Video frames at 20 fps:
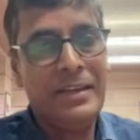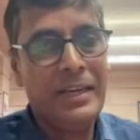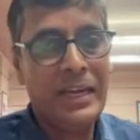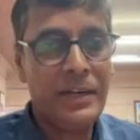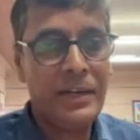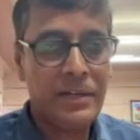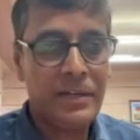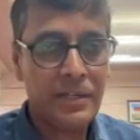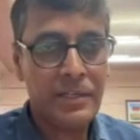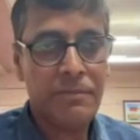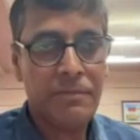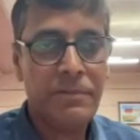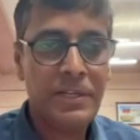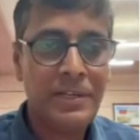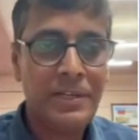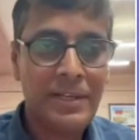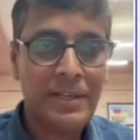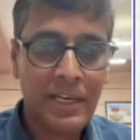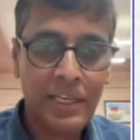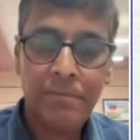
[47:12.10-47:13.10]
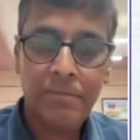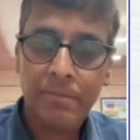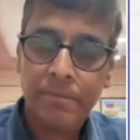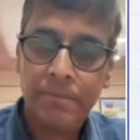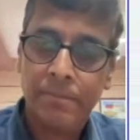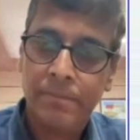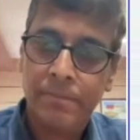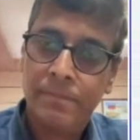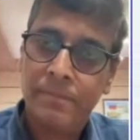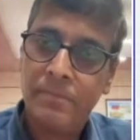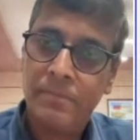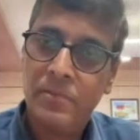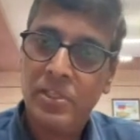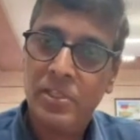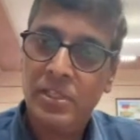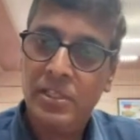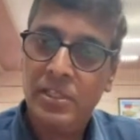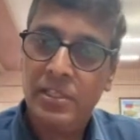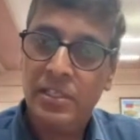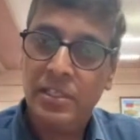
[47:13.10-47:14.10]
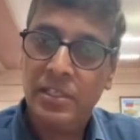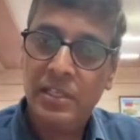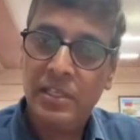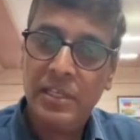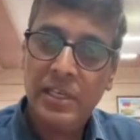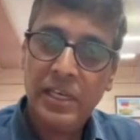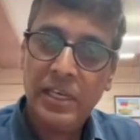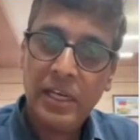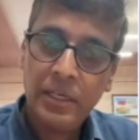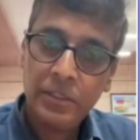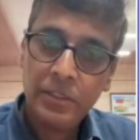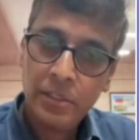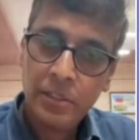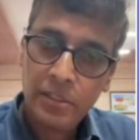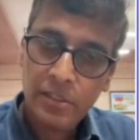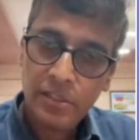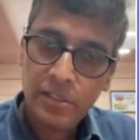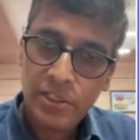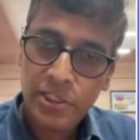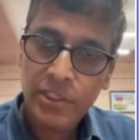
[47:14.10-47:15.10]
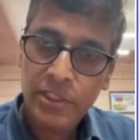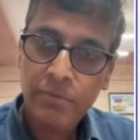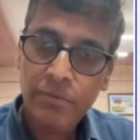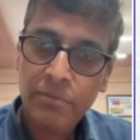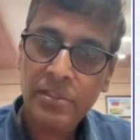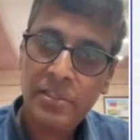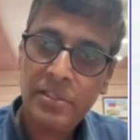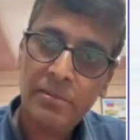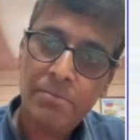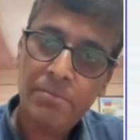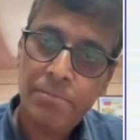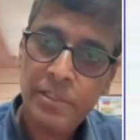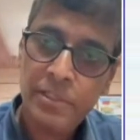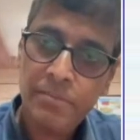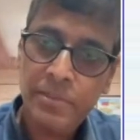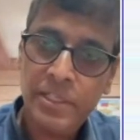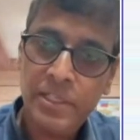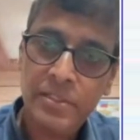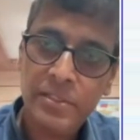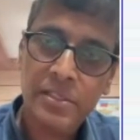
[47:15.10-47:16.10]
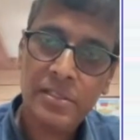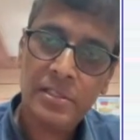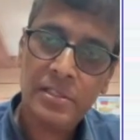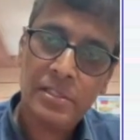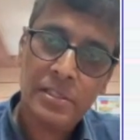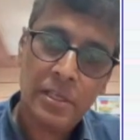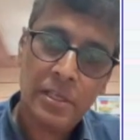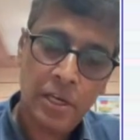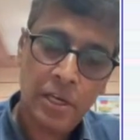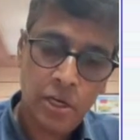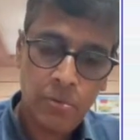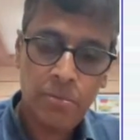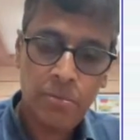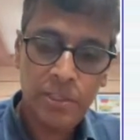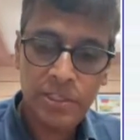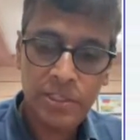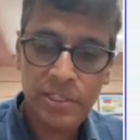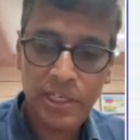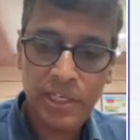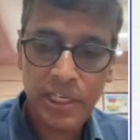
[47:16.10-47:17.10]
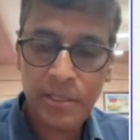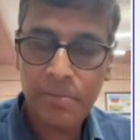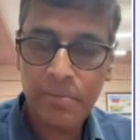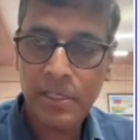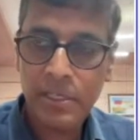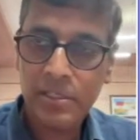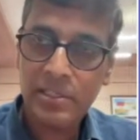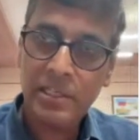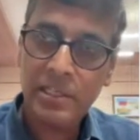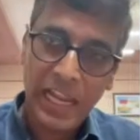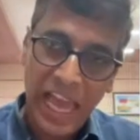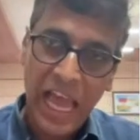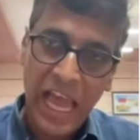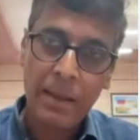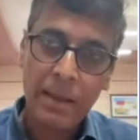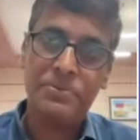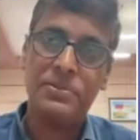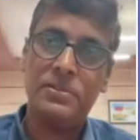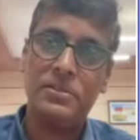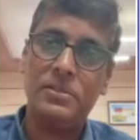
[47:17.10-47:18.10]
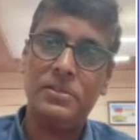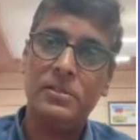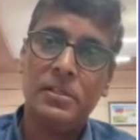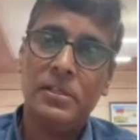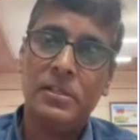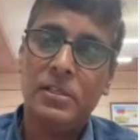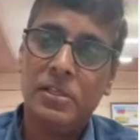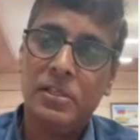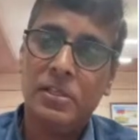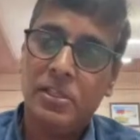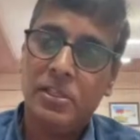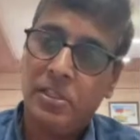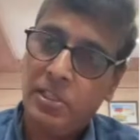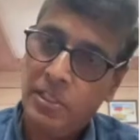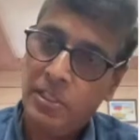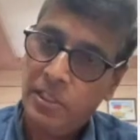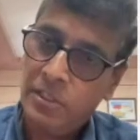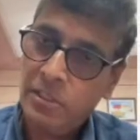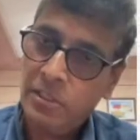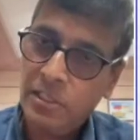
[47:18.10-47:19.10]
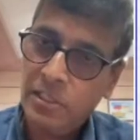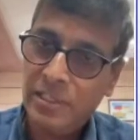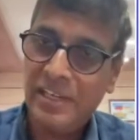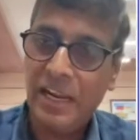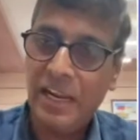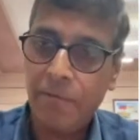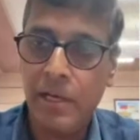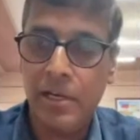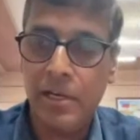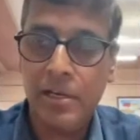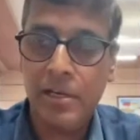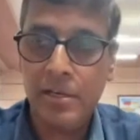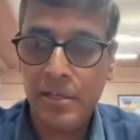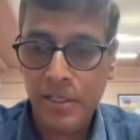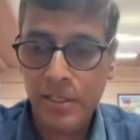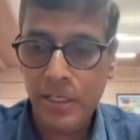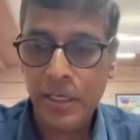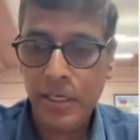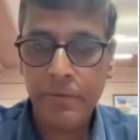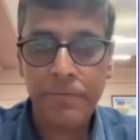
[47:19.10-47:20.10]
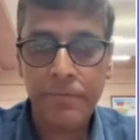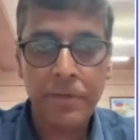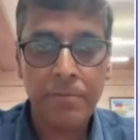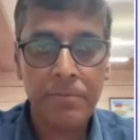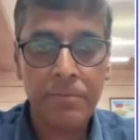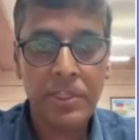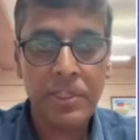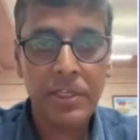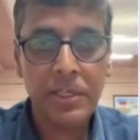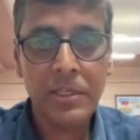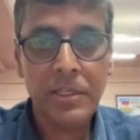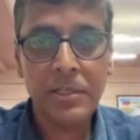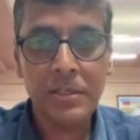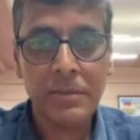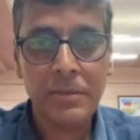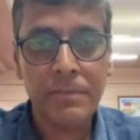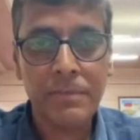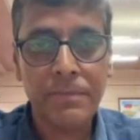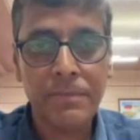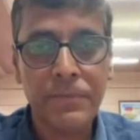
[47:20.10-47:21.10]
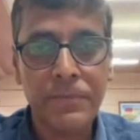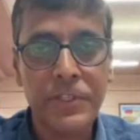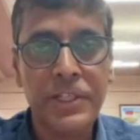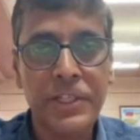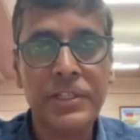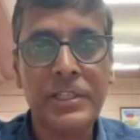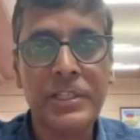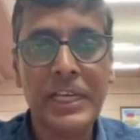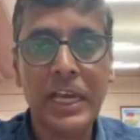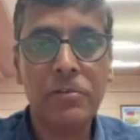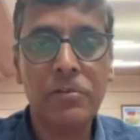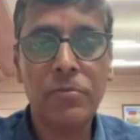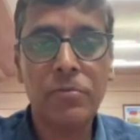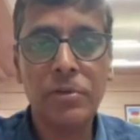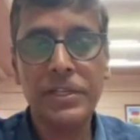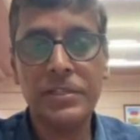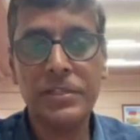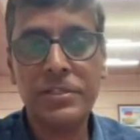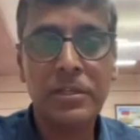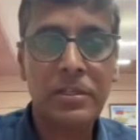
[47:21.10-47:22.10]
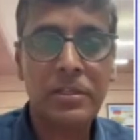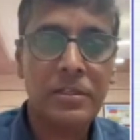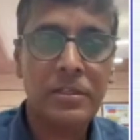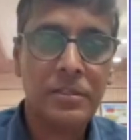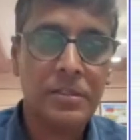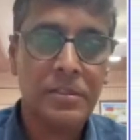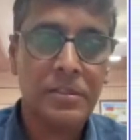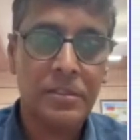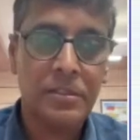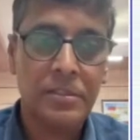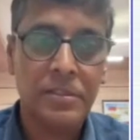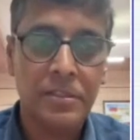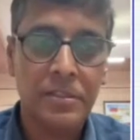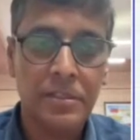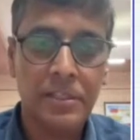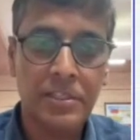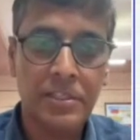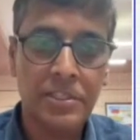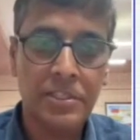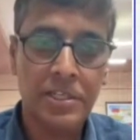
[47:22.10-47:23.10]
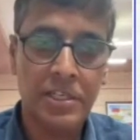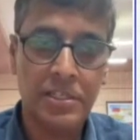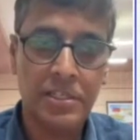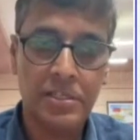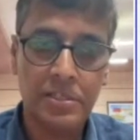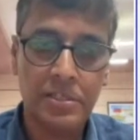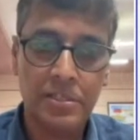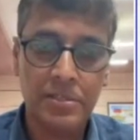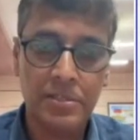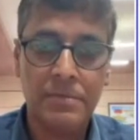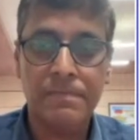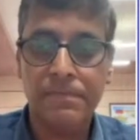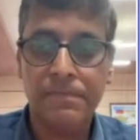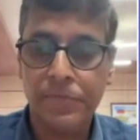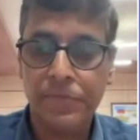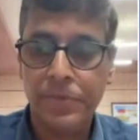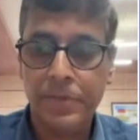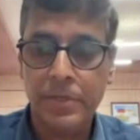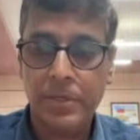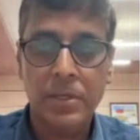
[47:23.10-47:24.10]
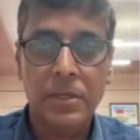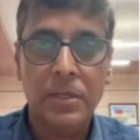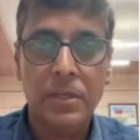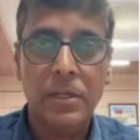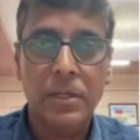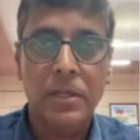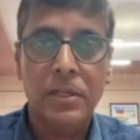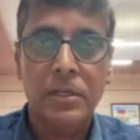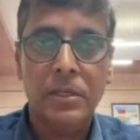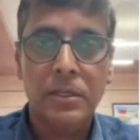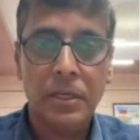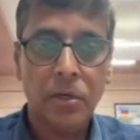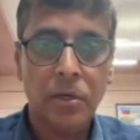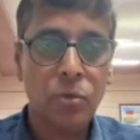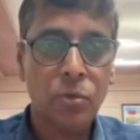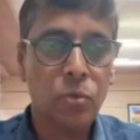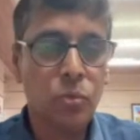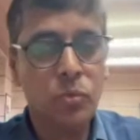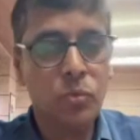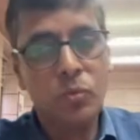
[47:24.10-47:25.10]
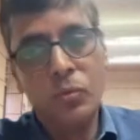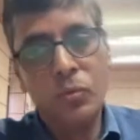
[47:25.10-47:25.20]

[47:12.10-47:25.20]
at a given time and the receiver simply measures how much time has elapsed in the travel, and from there it calculates the distance. Now